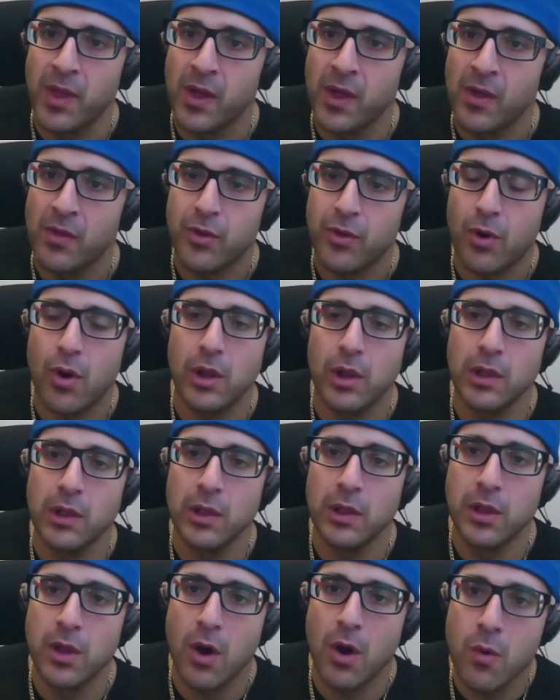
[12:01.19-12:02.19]
They're all
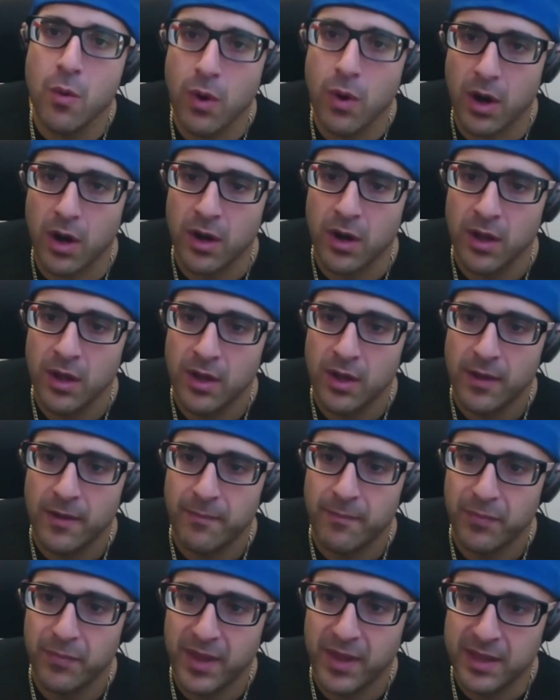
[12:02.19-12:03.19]
lower
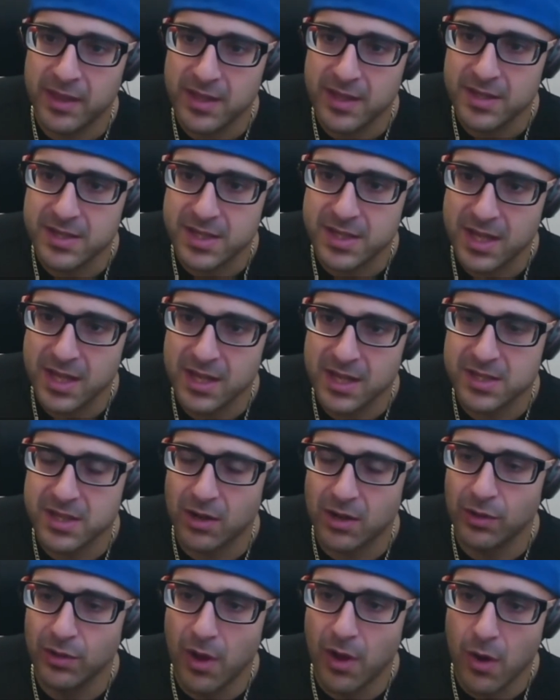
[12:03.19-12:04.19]
in these things. They're
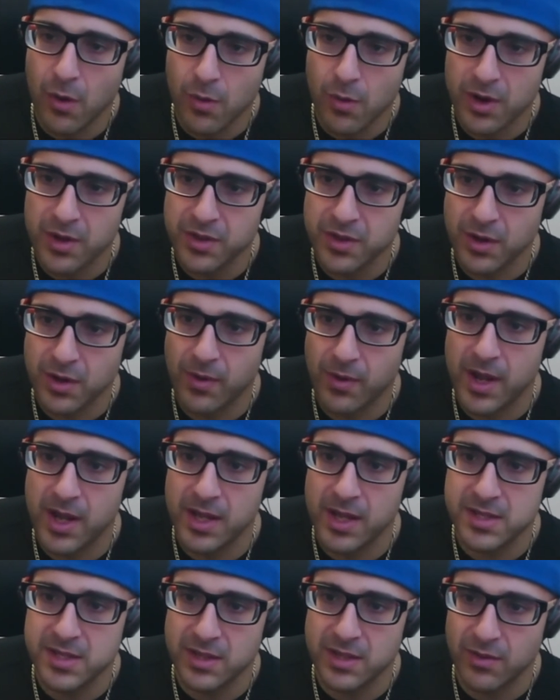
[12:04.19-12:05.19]
lower in the
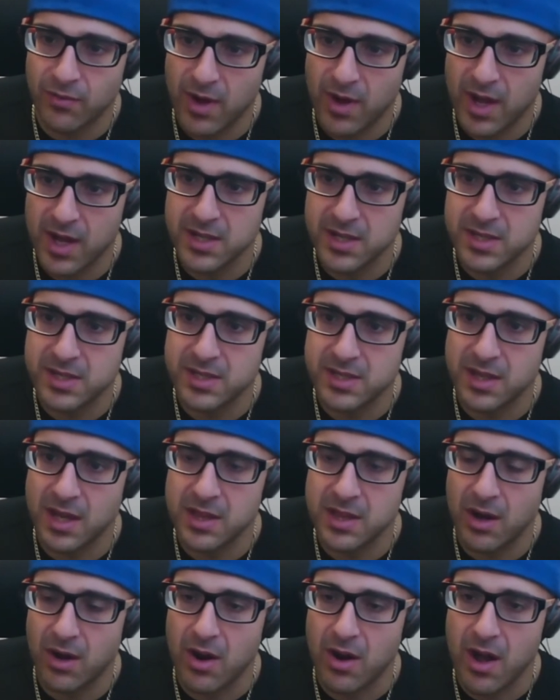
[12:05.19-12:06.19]
grains and the rice,
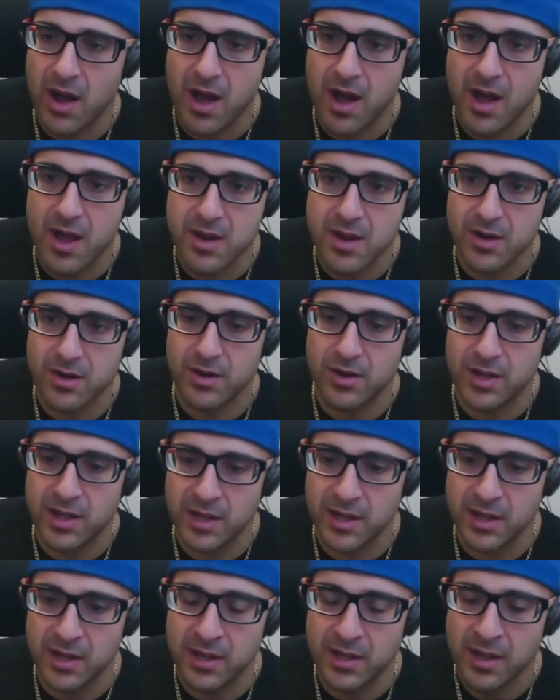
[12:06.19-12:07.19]
and they're higher
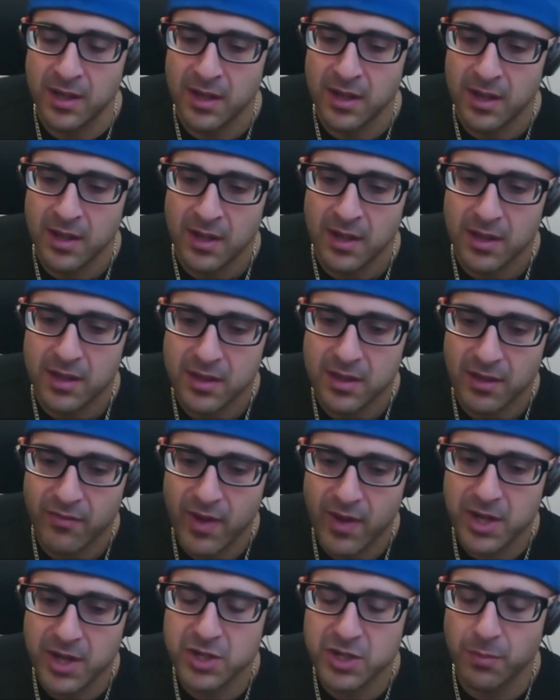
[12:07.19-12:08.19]
in the
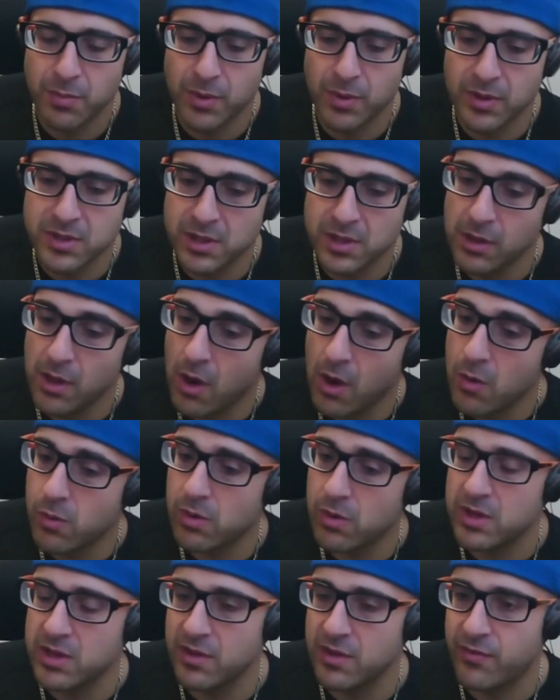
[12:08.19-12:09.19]
vegetables,
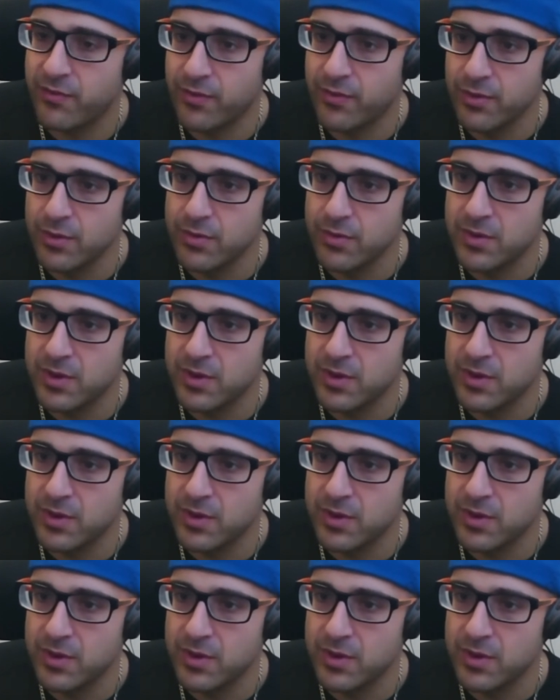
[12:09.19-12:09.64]
lower in the fruit,